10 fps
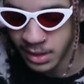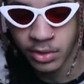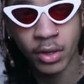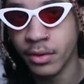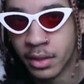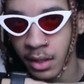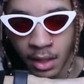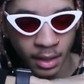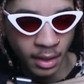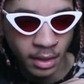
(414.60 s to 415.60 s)
It's not on.
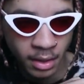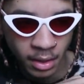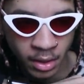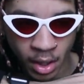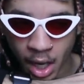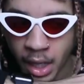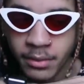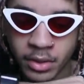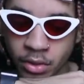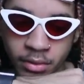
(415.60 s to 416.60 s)

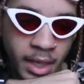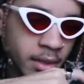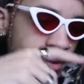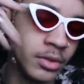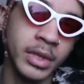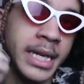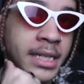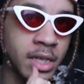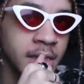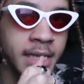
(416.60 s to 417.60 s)
Alright, cool, yeah.
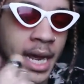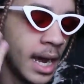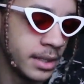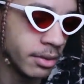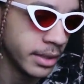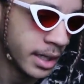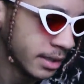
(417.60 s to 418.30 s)
He doesn't care, I don't